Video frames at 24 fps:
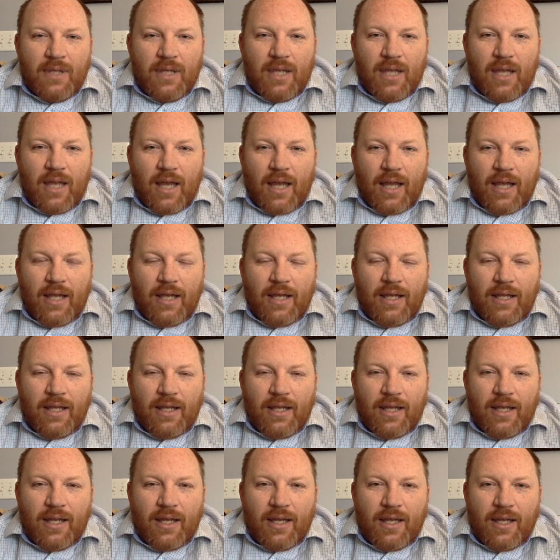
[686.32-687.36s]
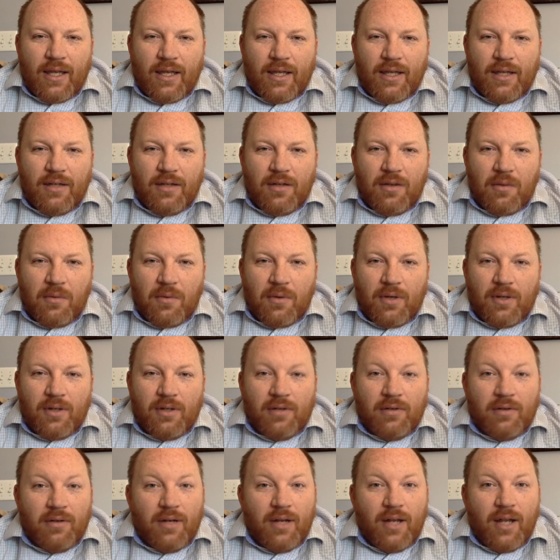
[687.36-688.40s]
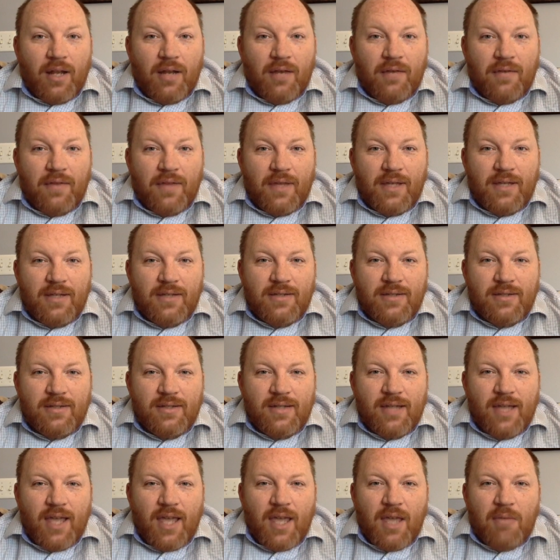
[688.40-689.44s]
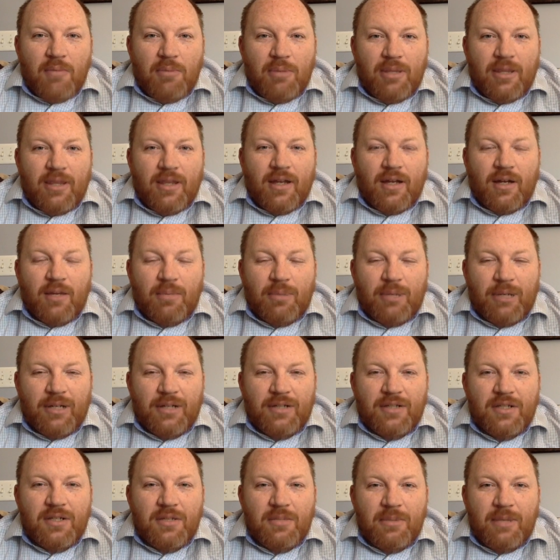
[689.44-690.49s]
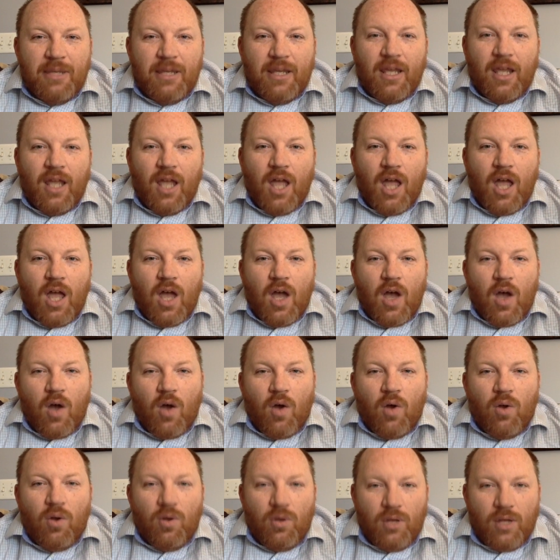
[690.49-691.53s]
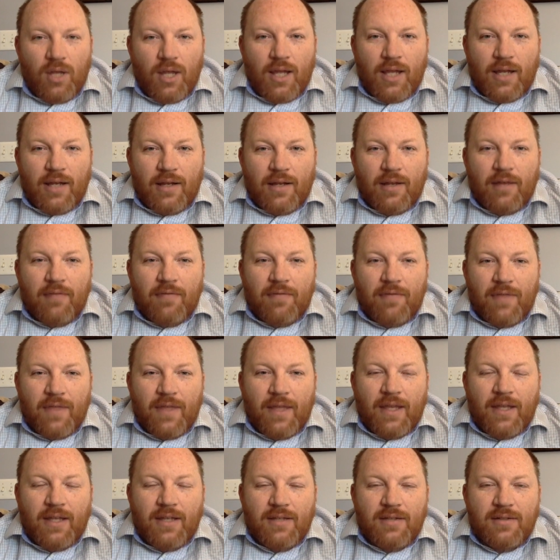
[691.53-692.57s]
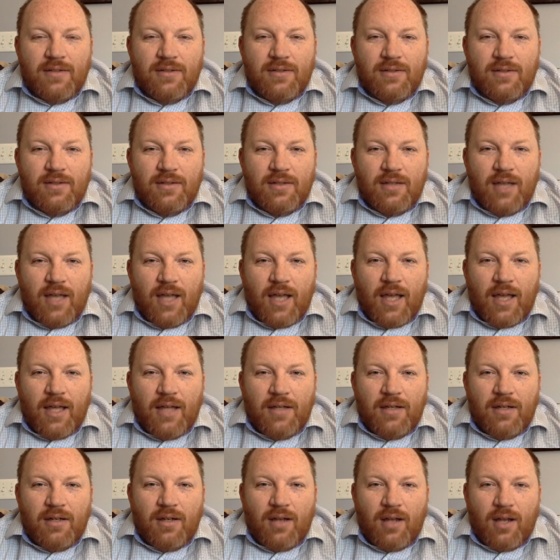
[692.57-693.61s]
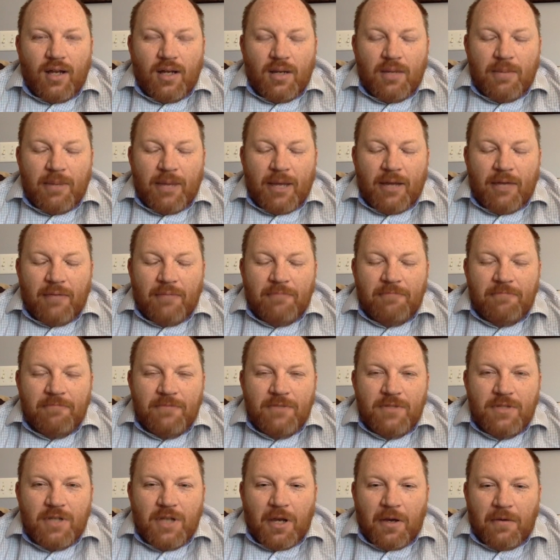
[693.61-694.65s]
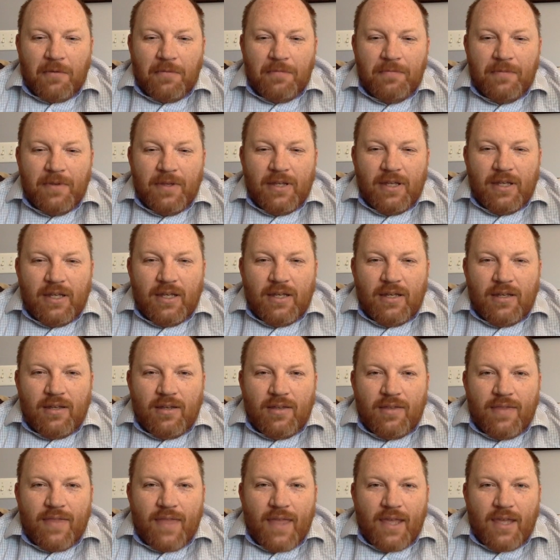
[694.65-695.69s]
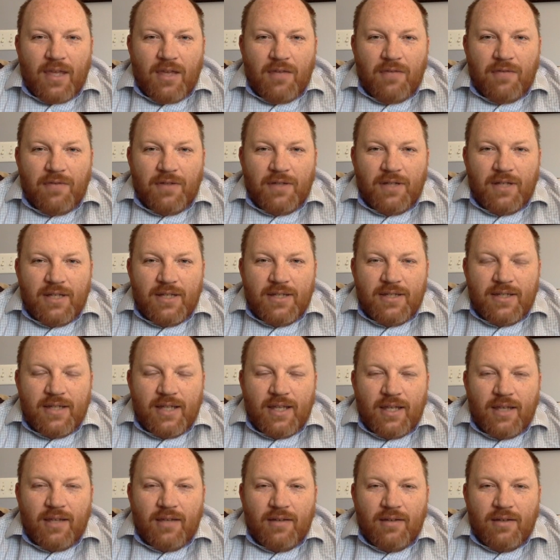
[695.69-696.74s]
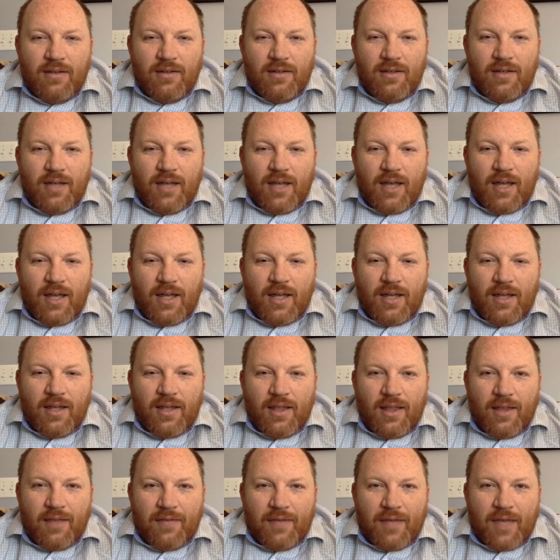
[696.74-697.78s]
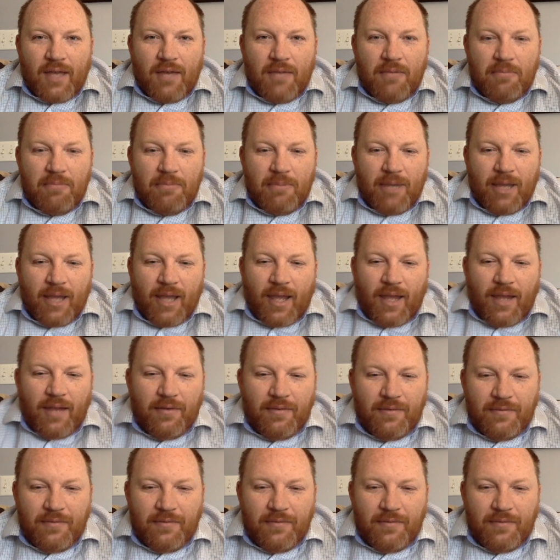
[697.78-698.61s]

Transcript: I don't want to run out of things to say, but there appears to be a whole lot of things to talk about. So, thank you for listening. I love you. Bye.